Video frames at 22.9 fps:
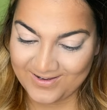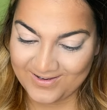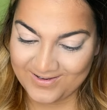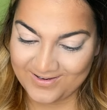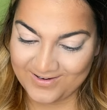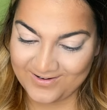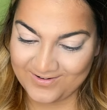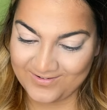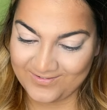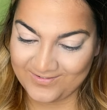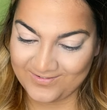
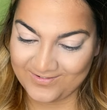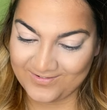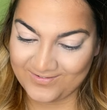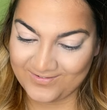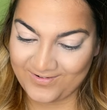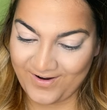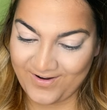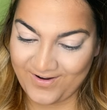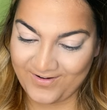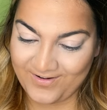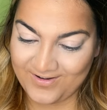you know
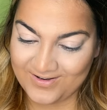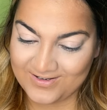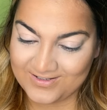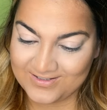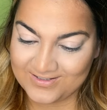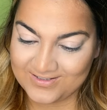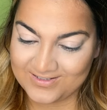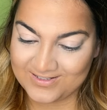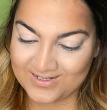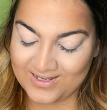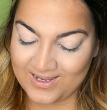
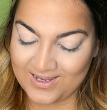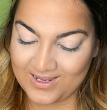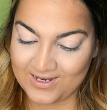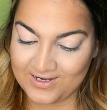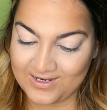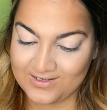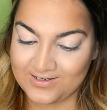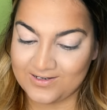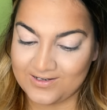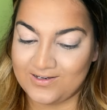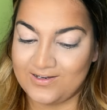crayons
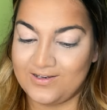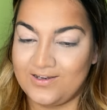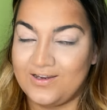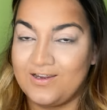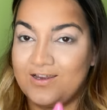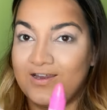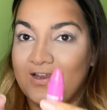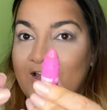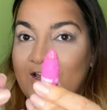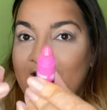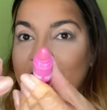and you
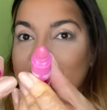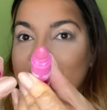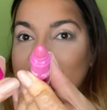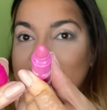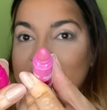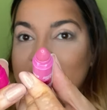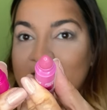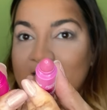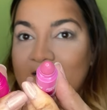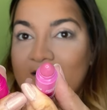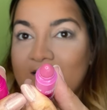can kind of
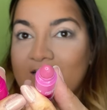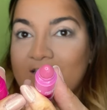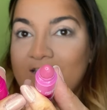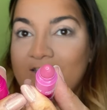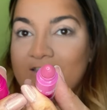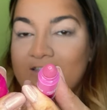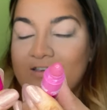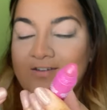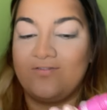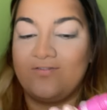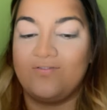see like the
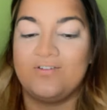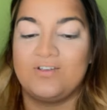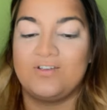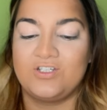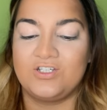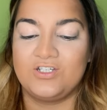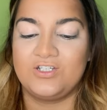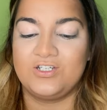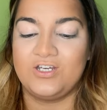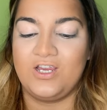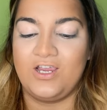different
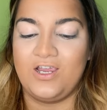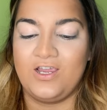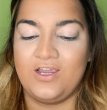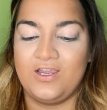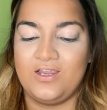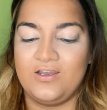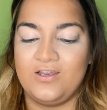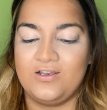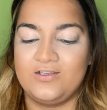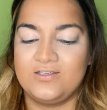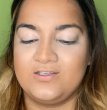
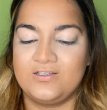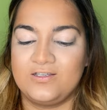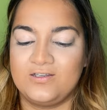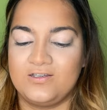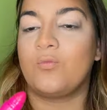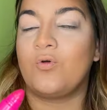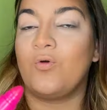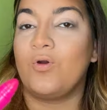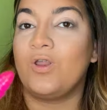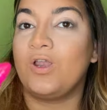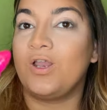shades
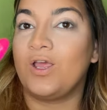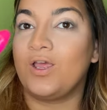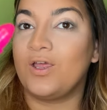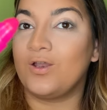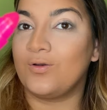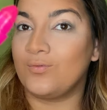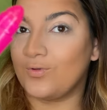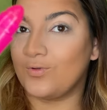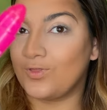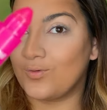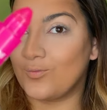going
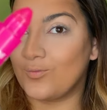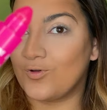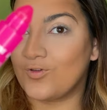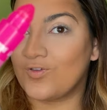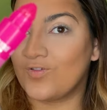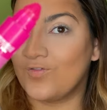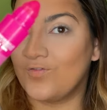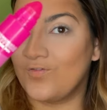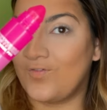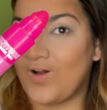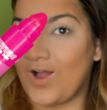in with the most
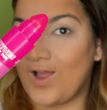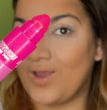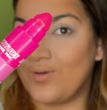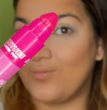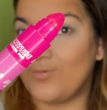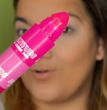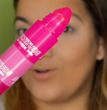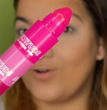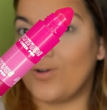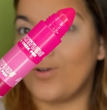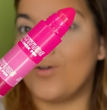
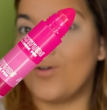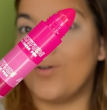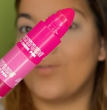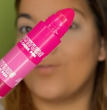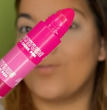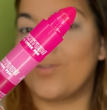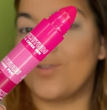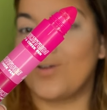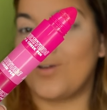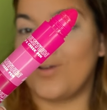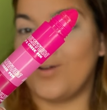vibrant
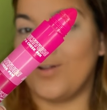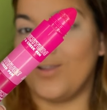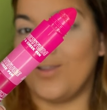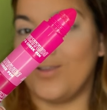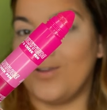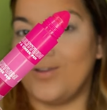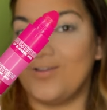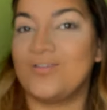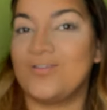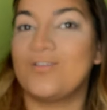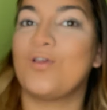of the
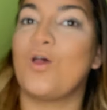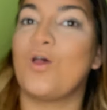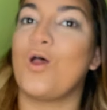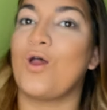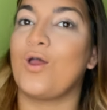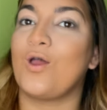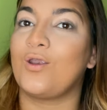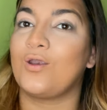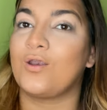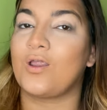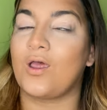colors
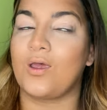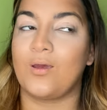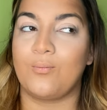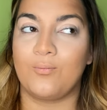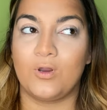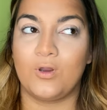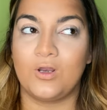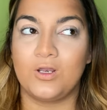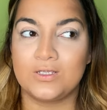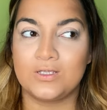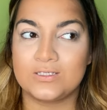and i'm
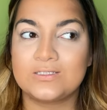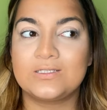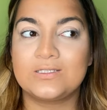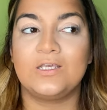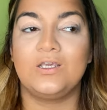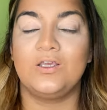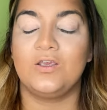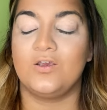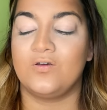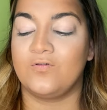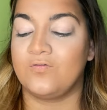gonna
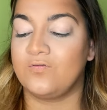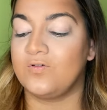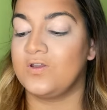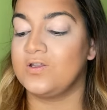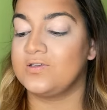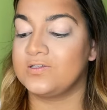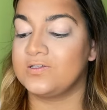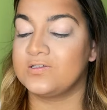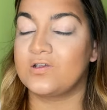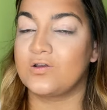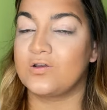see if
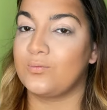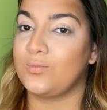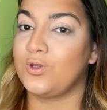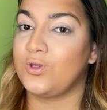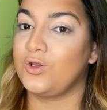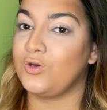this is gonna be